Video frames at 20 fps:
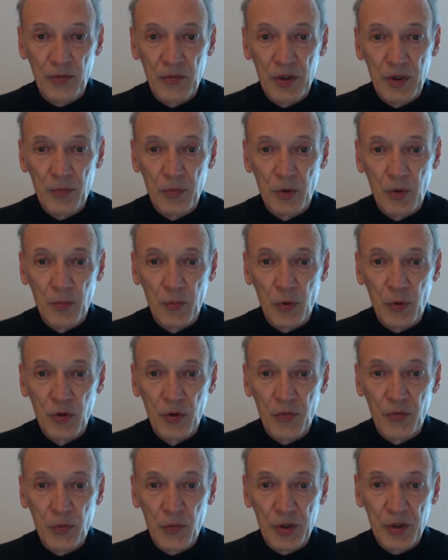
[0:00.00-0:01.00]

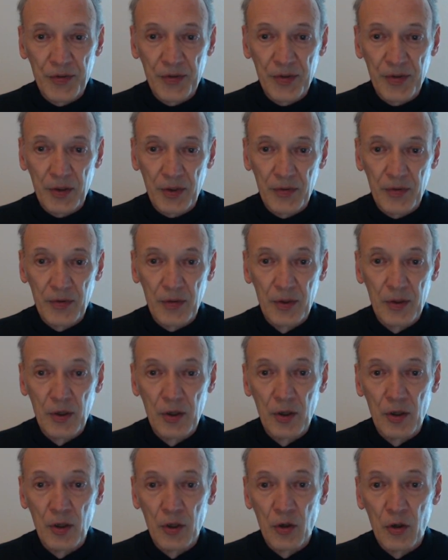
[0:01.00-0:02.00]
1.46,
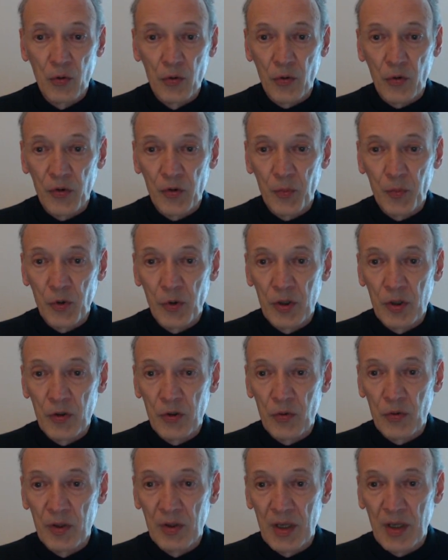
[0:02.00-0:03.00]
corresponding to a
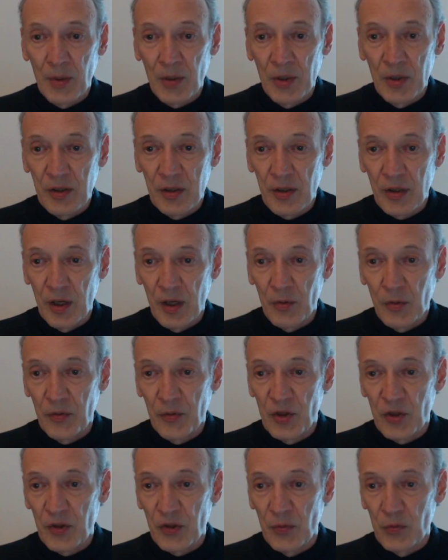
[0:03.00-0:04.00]
doubling time of
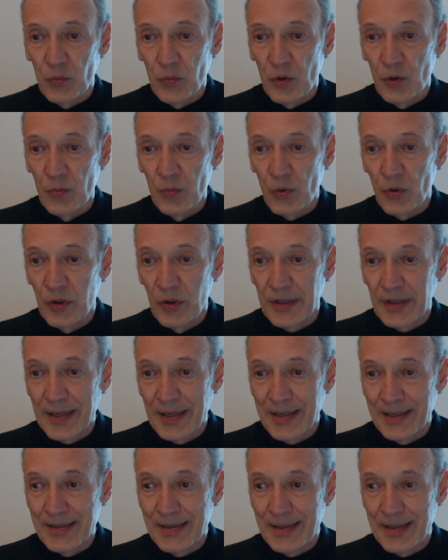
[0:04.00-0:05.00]
just 1.8
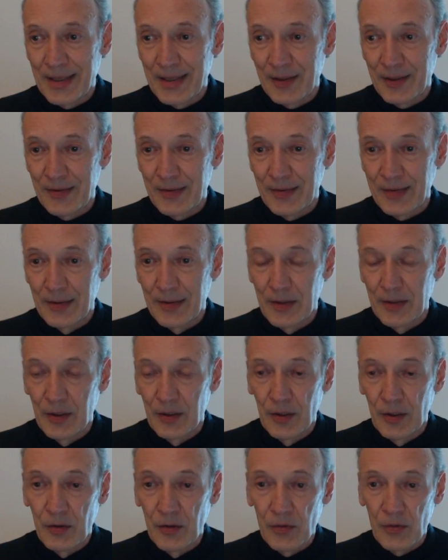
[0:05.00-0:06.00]
days.
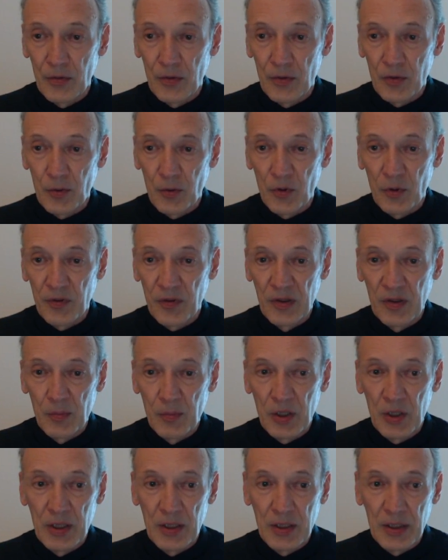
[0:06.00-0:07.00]
So that was in the
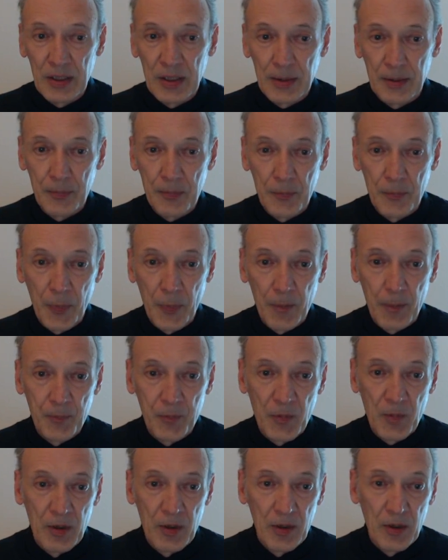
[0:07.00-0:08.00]
beginning.
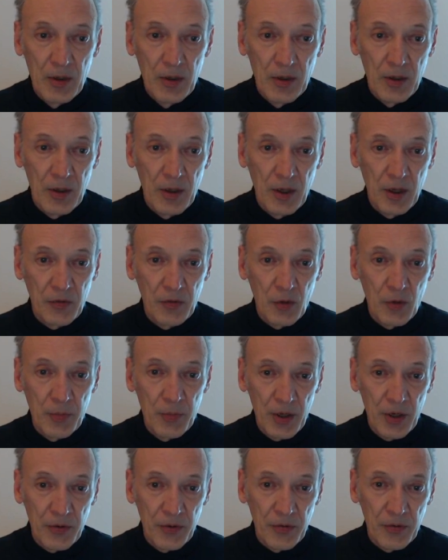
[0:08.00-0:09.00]
As
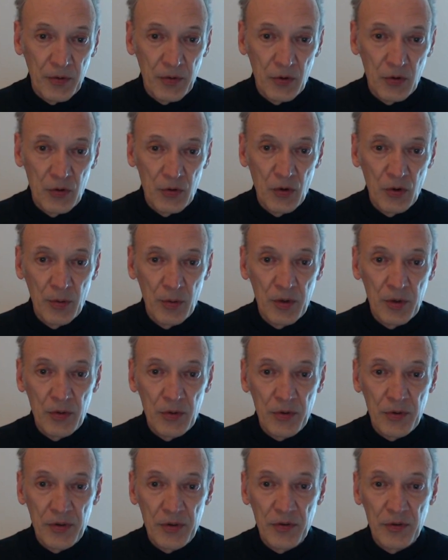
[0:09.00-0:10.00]
comparison, Germany
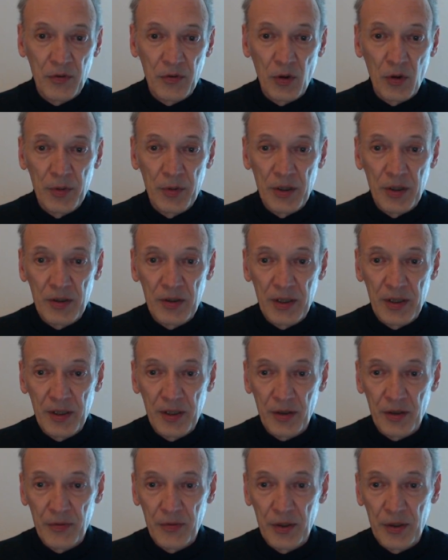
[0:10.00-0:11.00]
with its dominant Delta
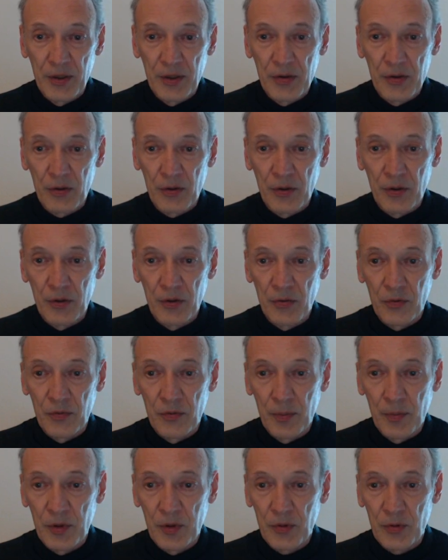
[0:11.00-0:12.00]
variant on
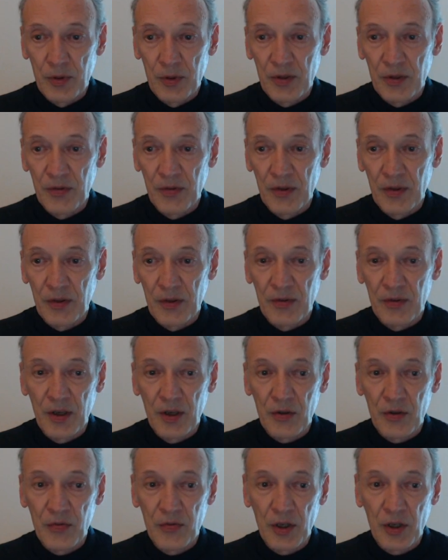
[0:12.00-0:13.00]
November 26 had a
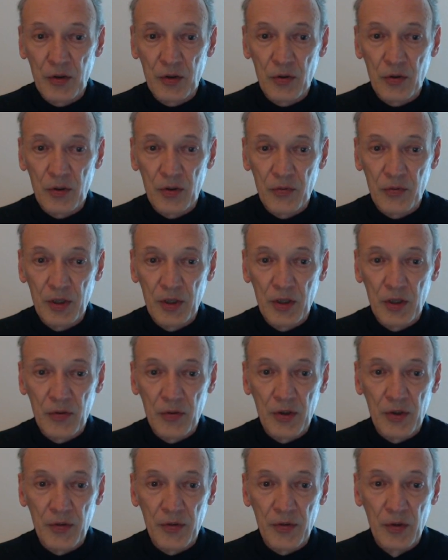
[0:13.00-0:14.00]
factor of
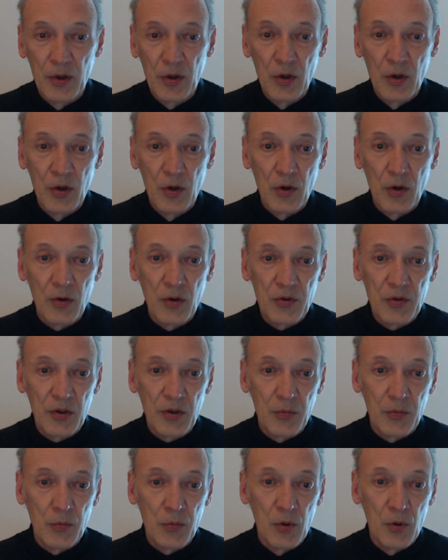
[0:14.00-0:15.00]
increase of just
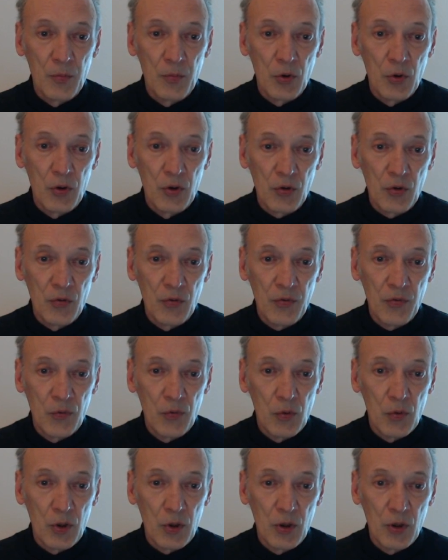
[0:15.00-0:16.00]

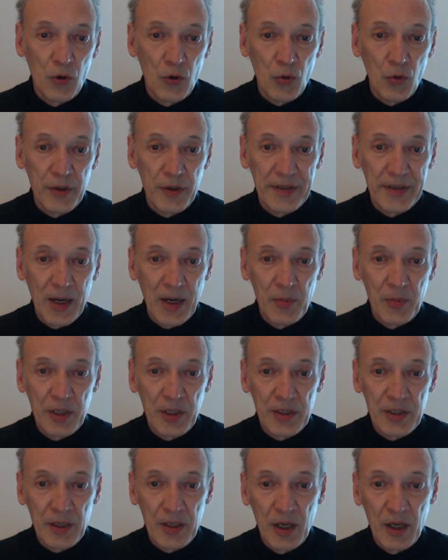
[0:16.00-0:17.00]
1.04, or a doubling
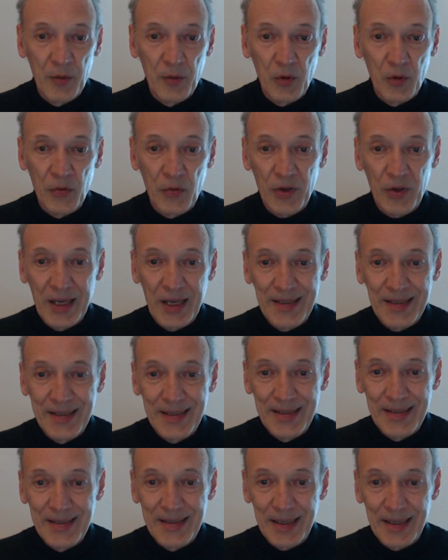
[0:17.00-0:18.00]
time of 18
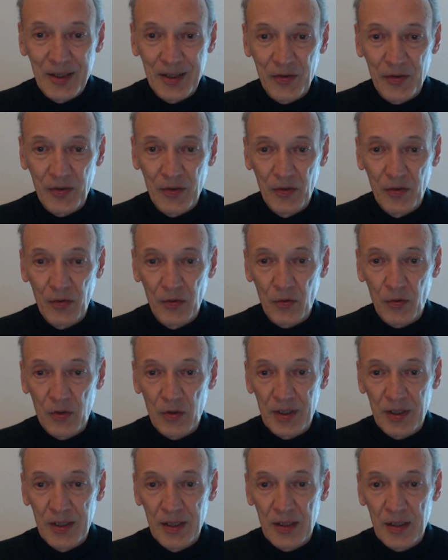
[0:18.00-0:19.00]
days, so
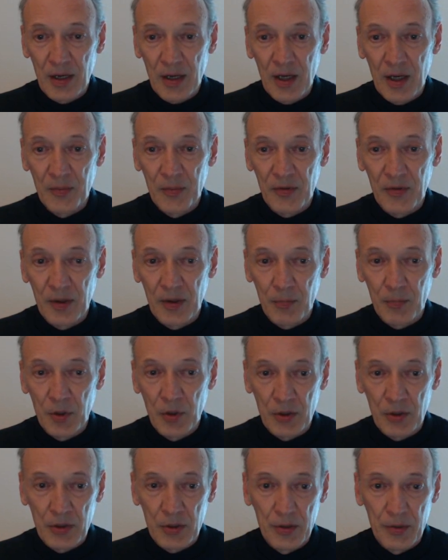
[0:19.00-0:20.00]
10 times that
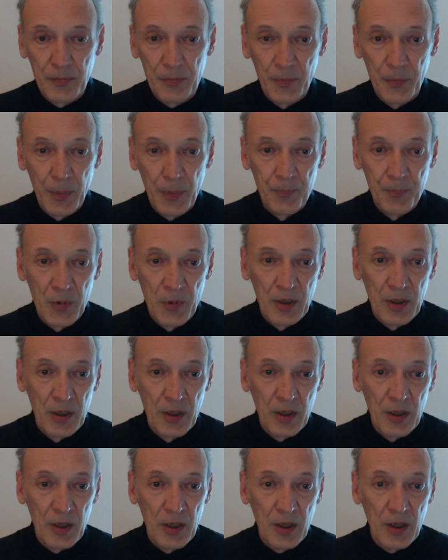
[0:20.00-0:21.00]
much.
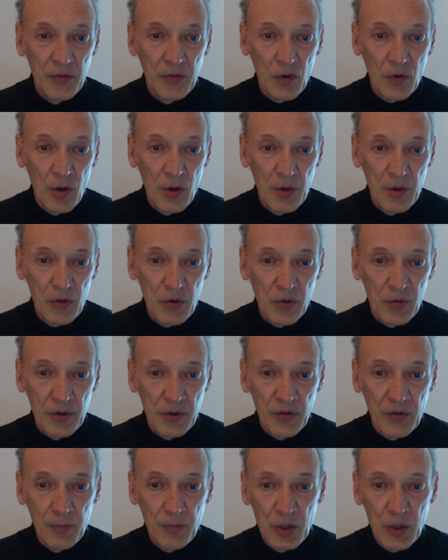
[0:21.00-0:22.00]
Hence, Omicron
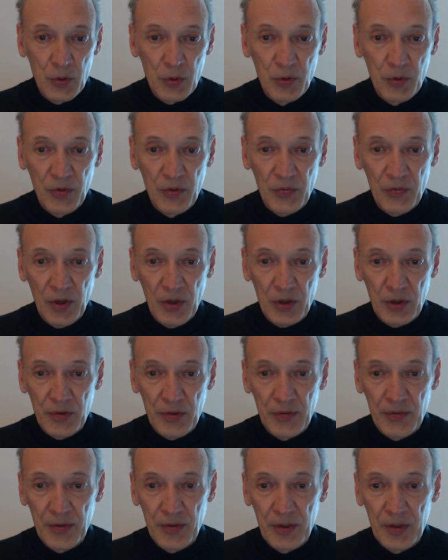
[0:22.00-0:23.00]
is much more infectious
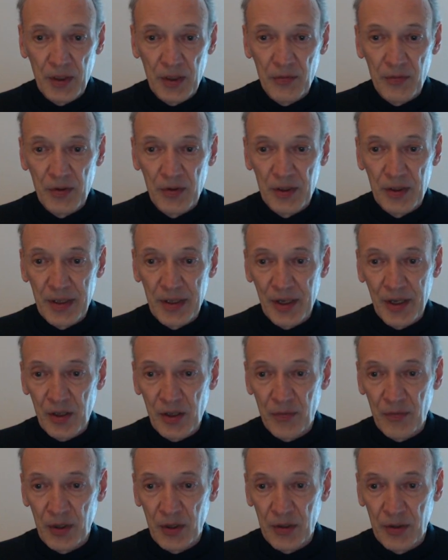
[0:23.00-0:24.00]
than even the Delta
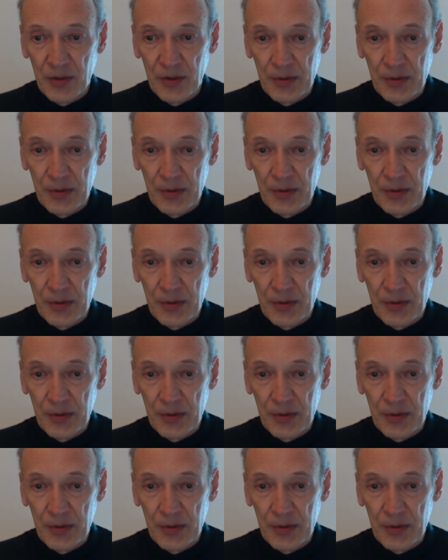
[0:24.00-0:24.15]
variant.